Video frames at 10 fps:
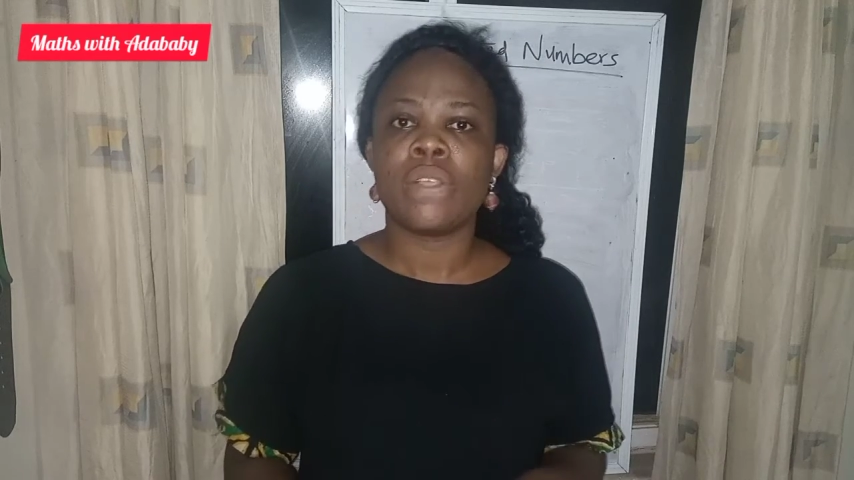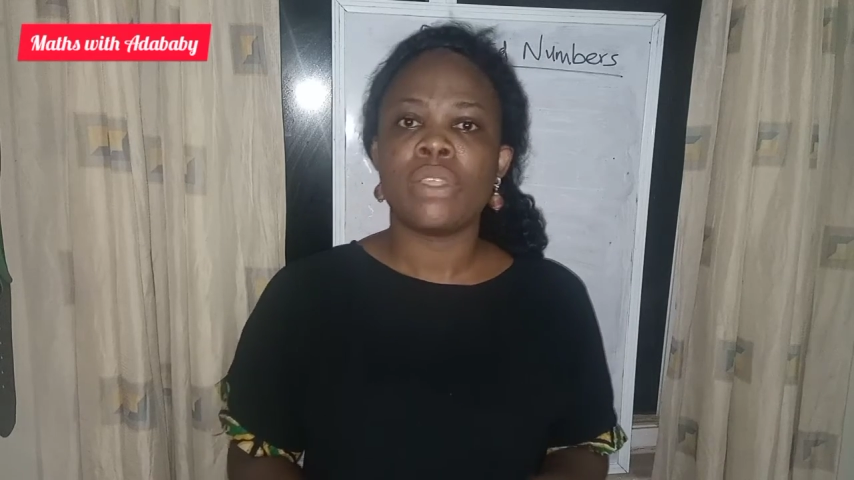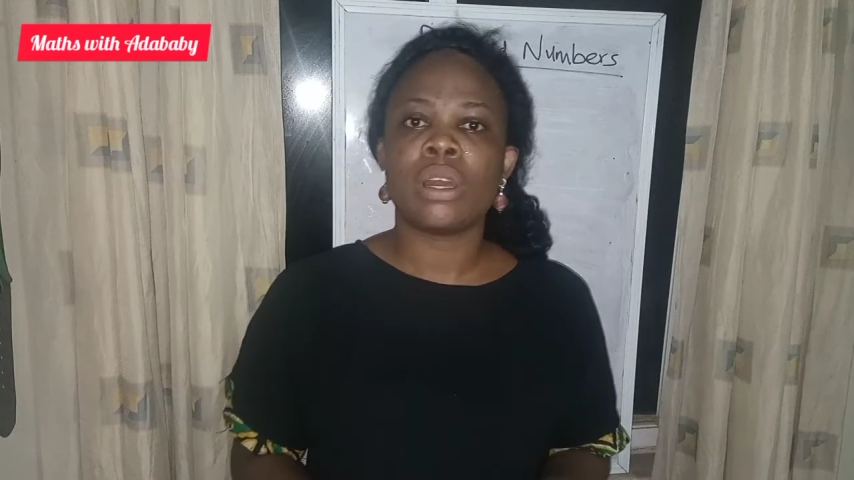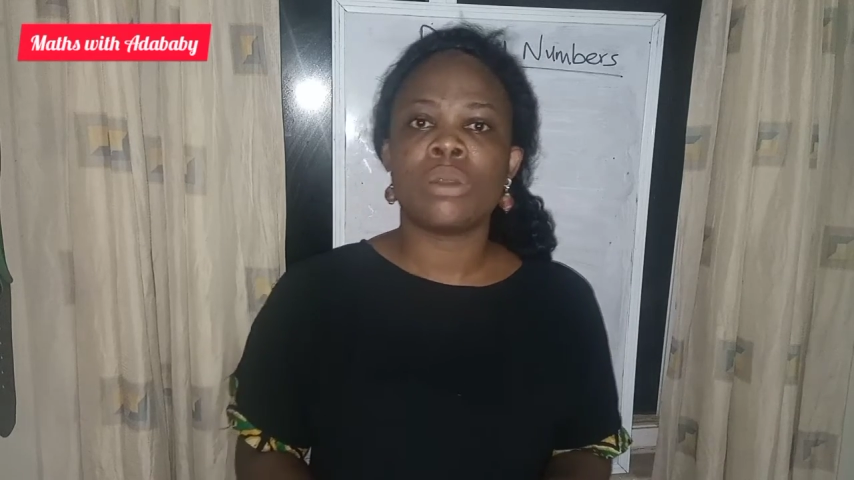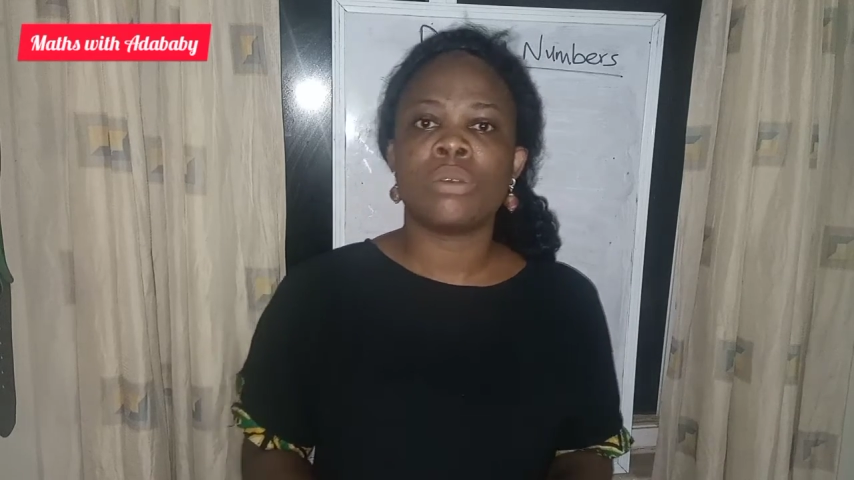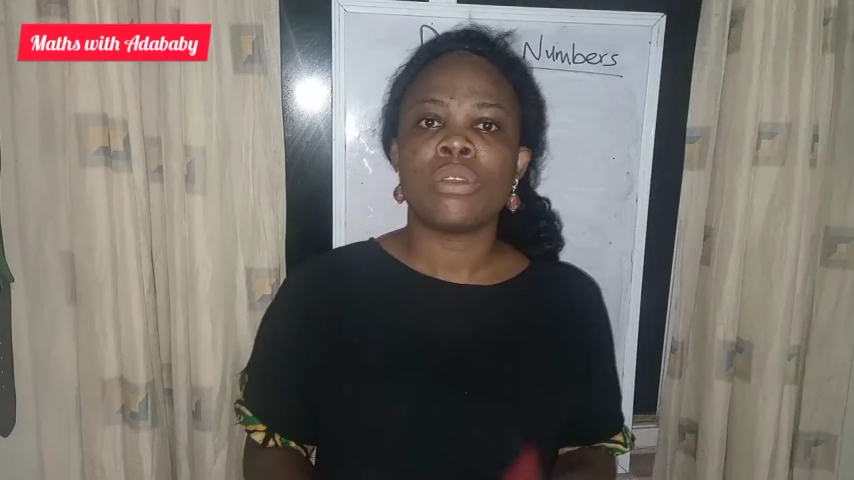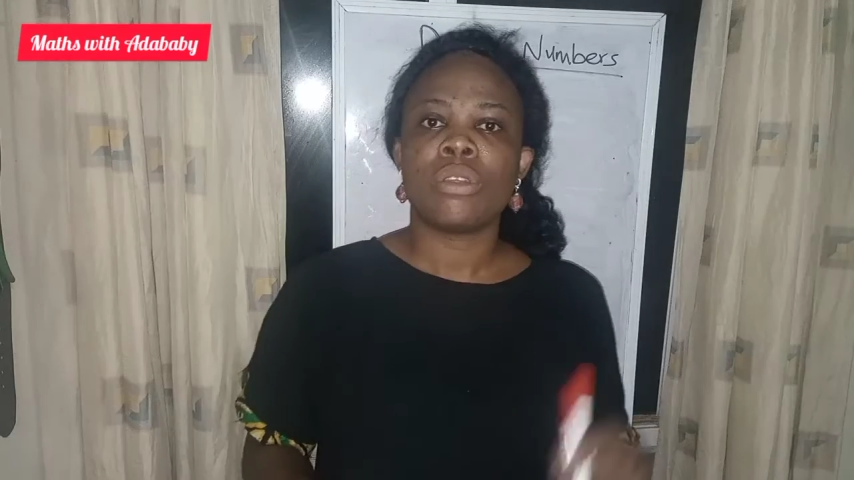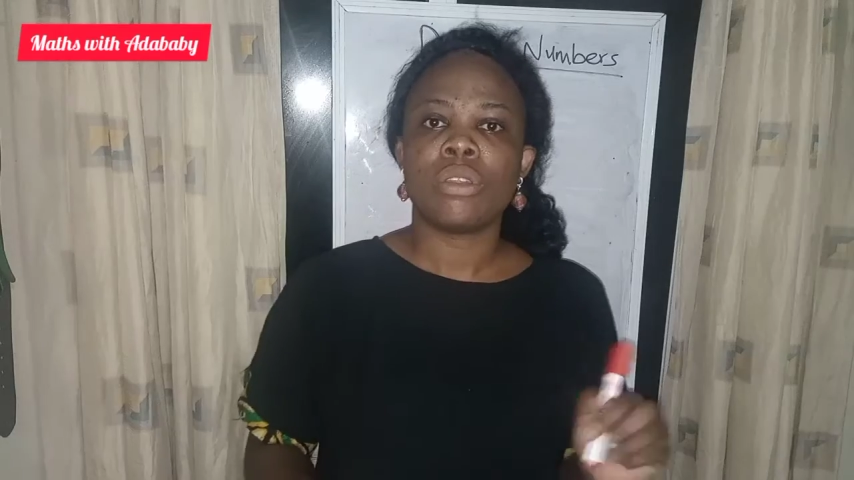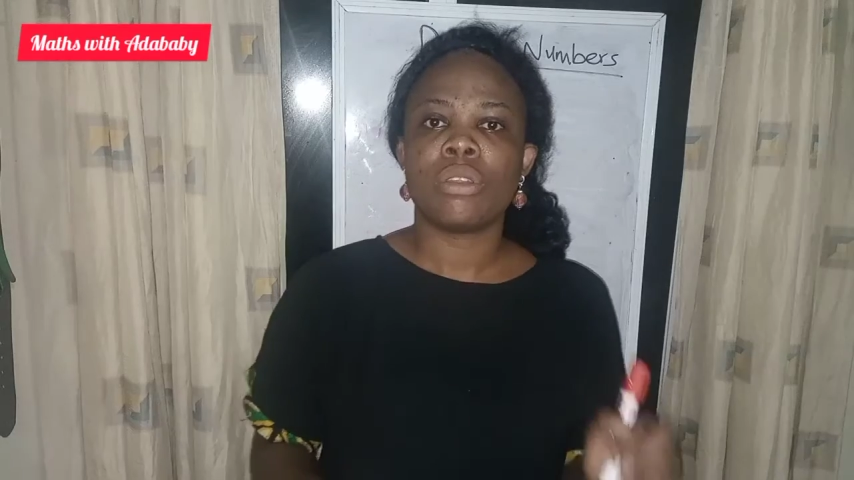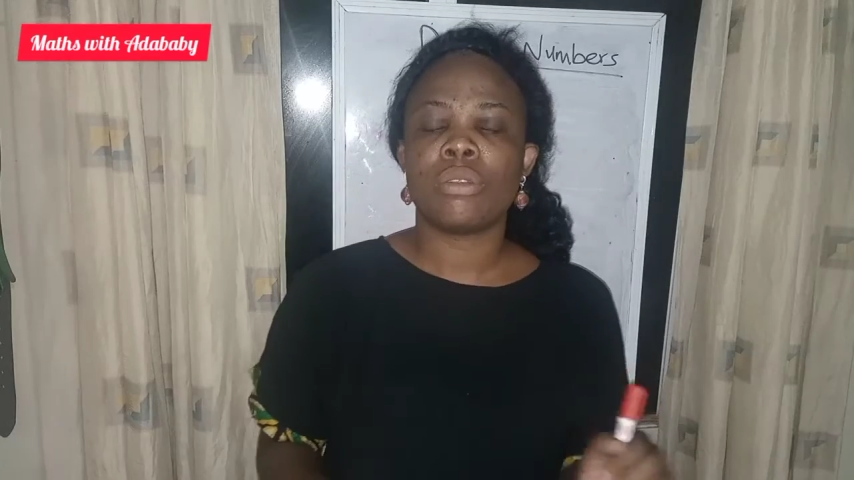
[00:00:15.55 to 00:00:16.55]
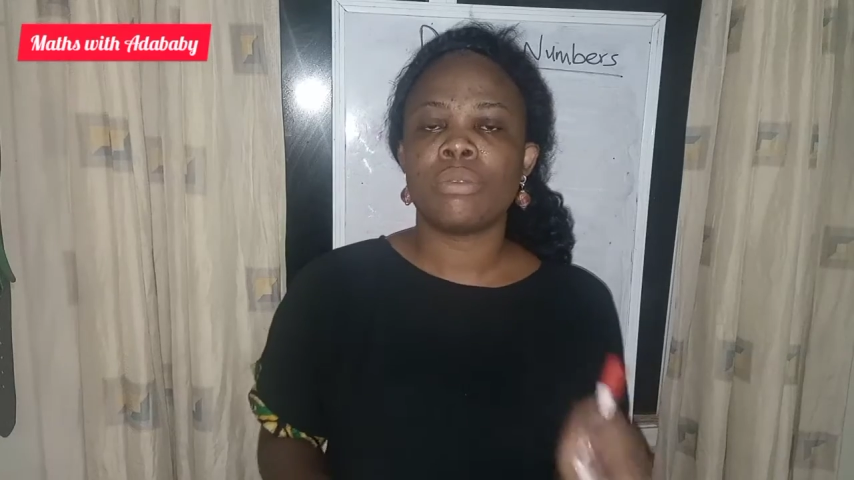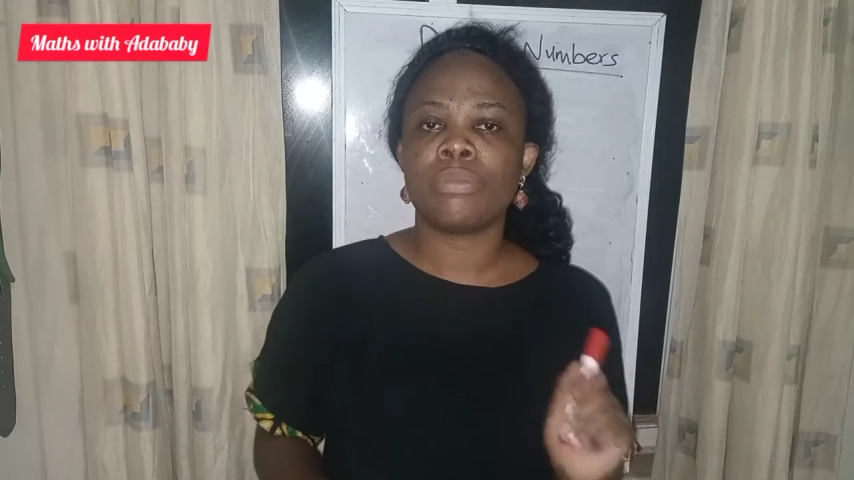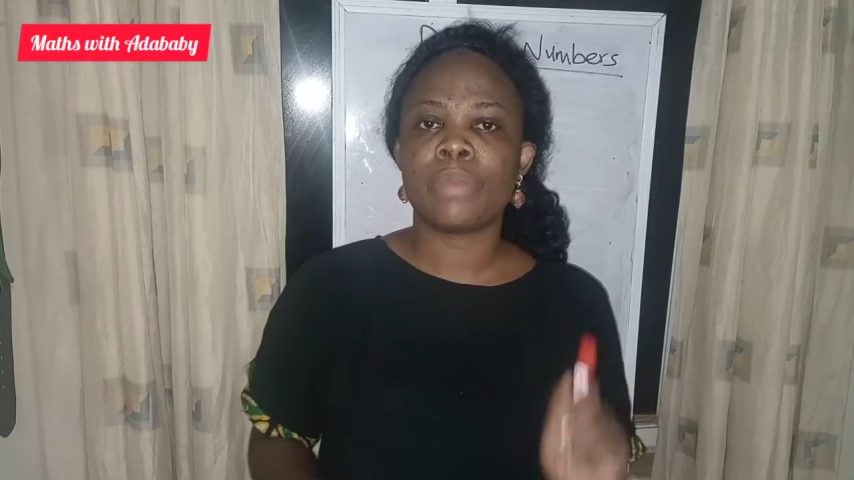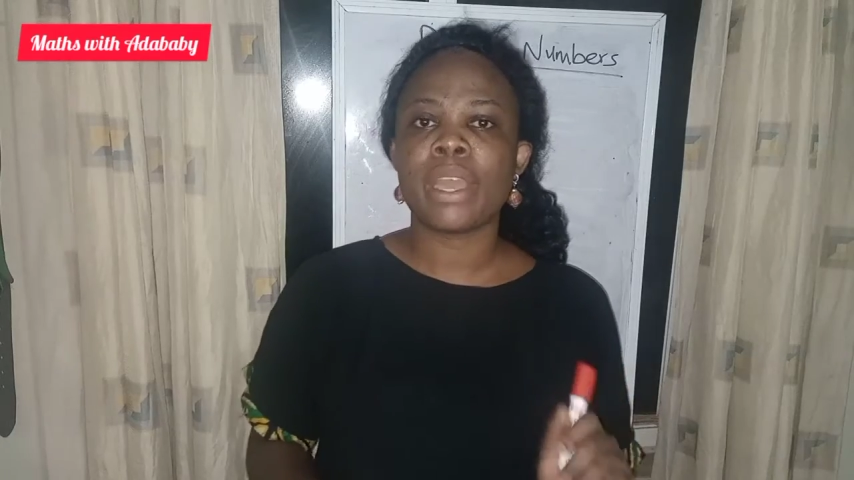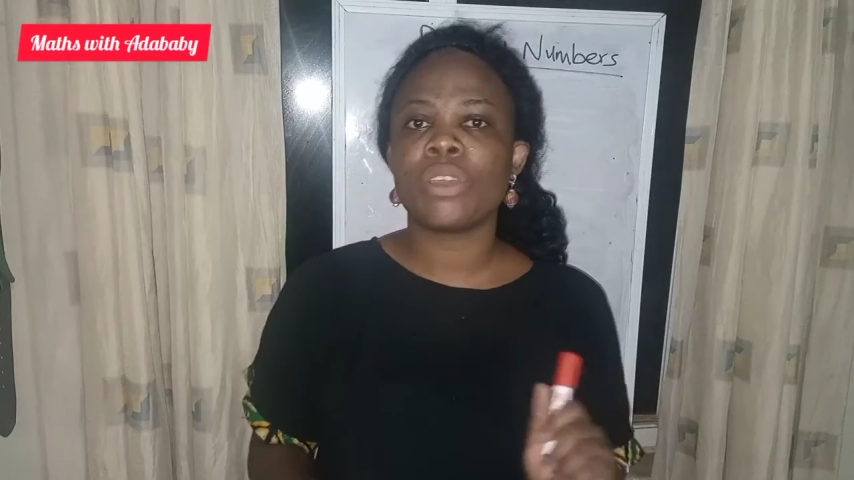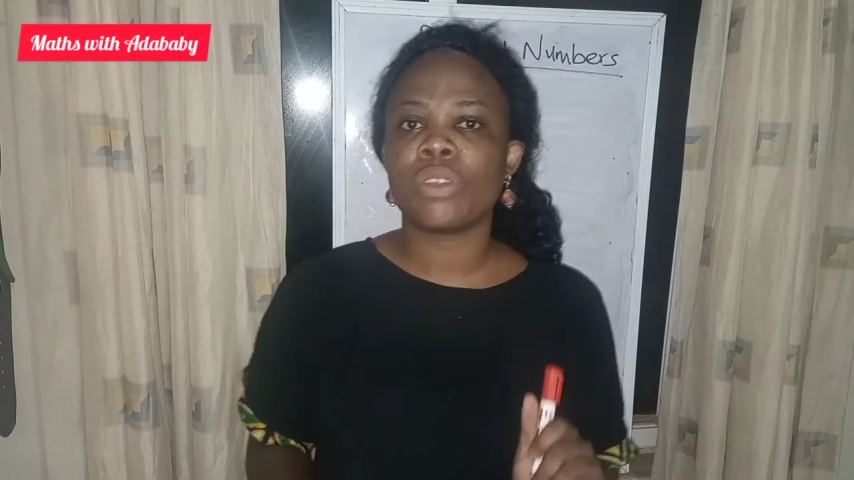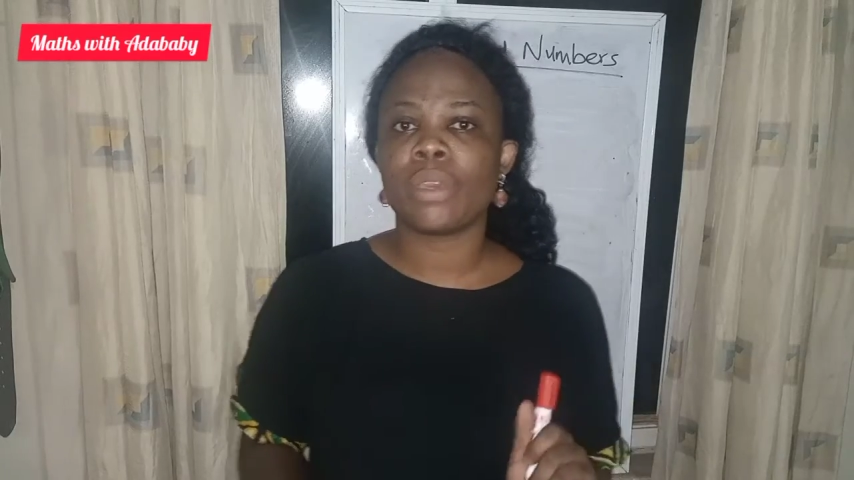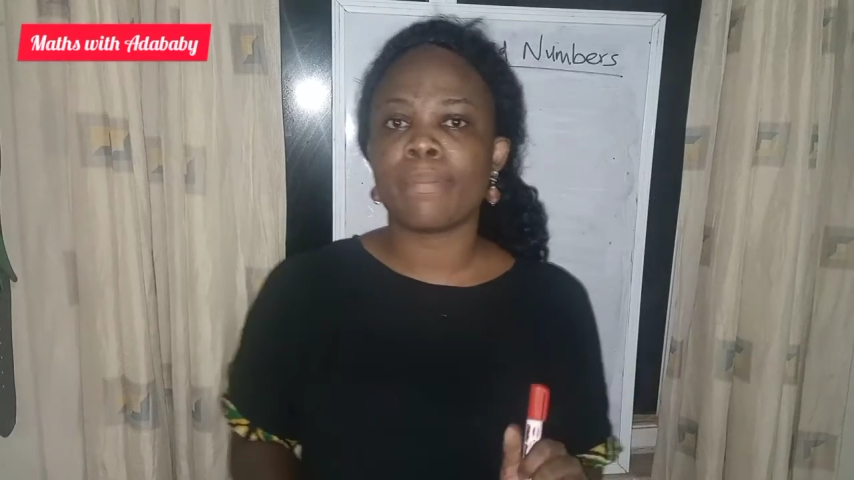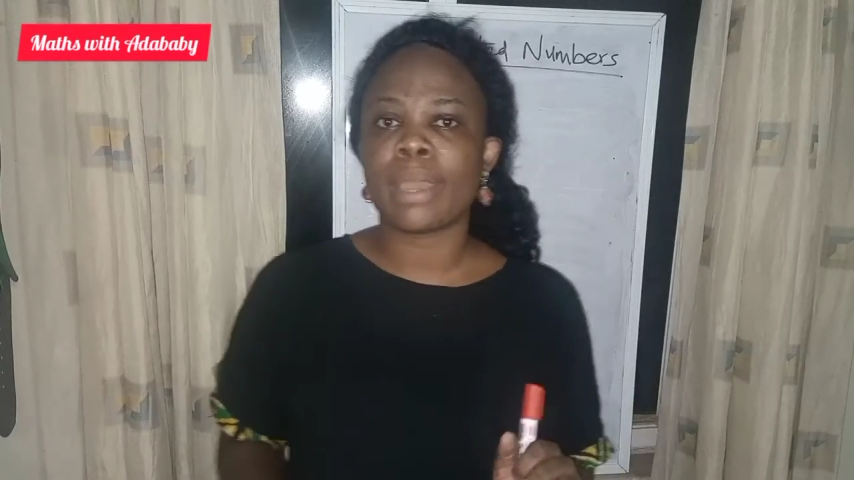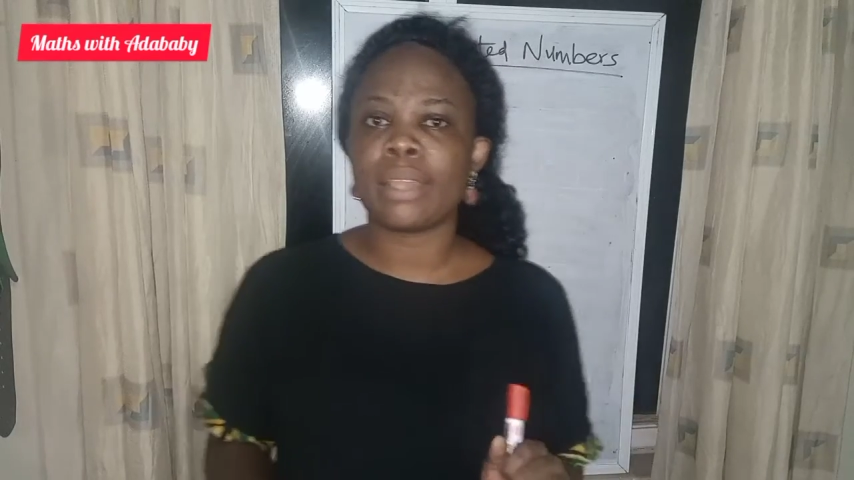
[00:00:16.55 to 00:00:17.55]
Now, bear you
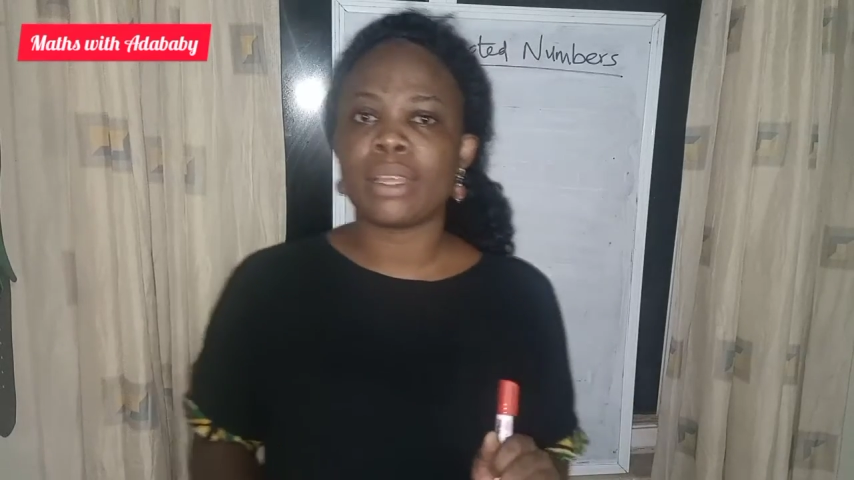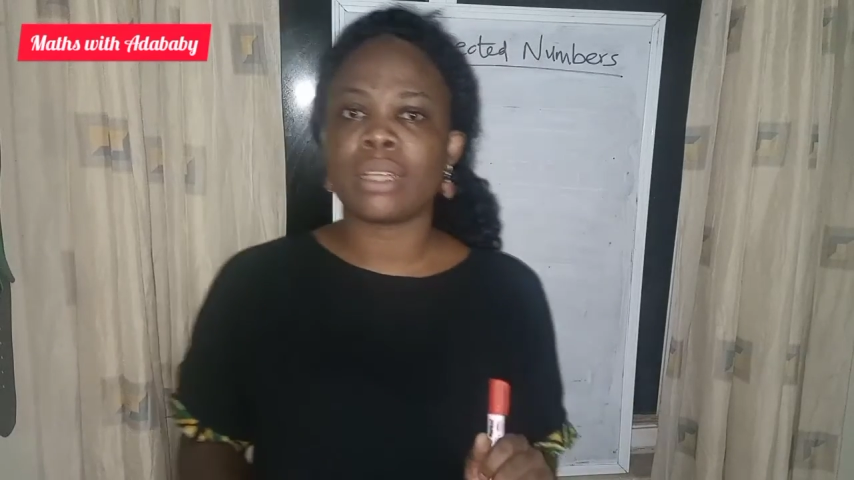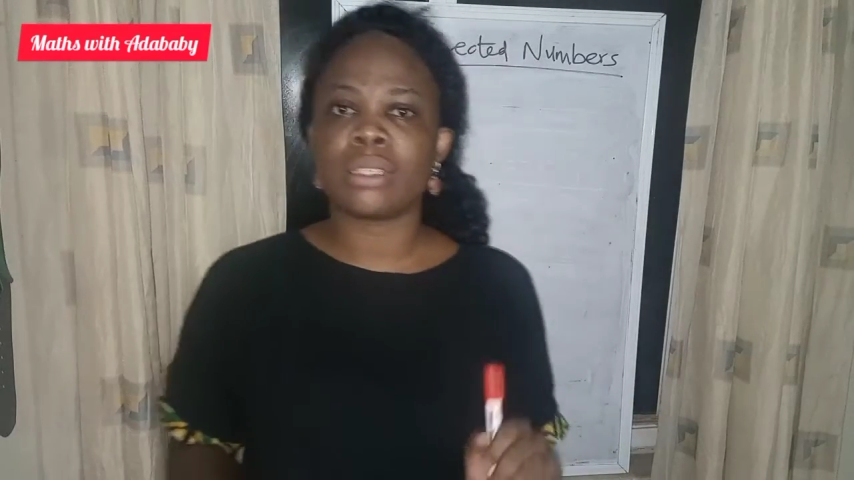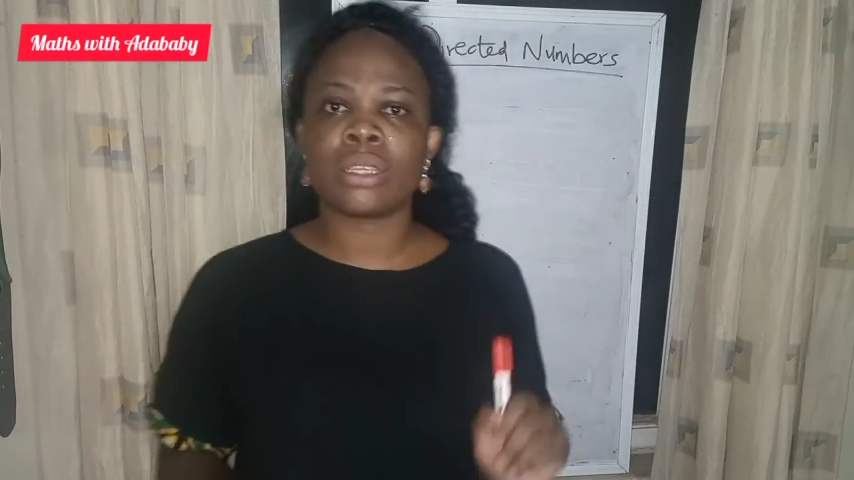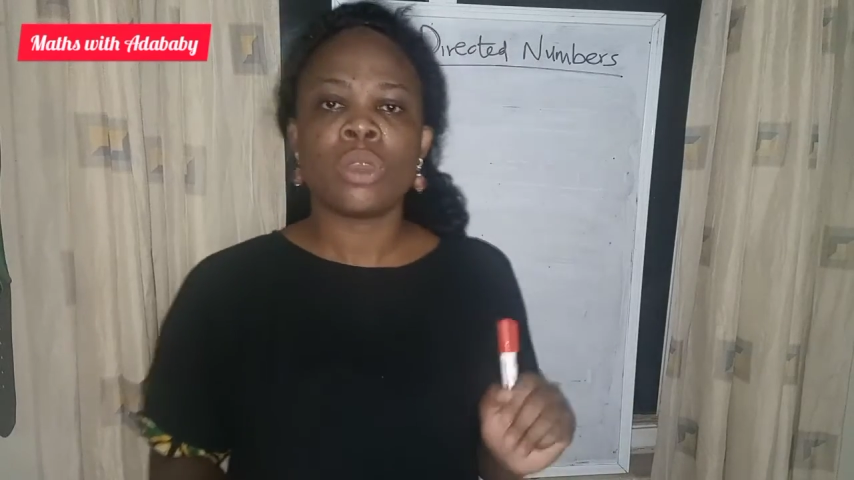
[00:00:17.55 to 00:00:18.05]
in mind that